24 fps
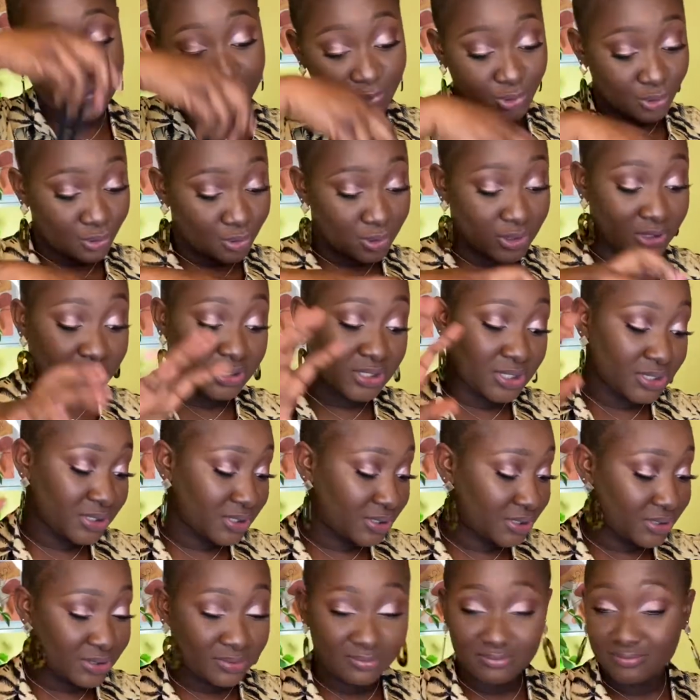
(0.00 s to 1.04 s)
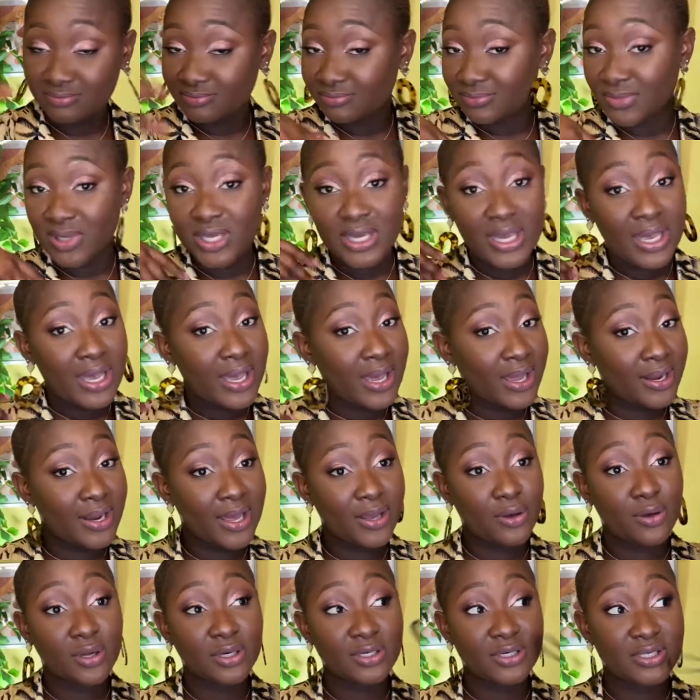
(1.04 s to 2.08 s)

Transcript: So it's just, and I got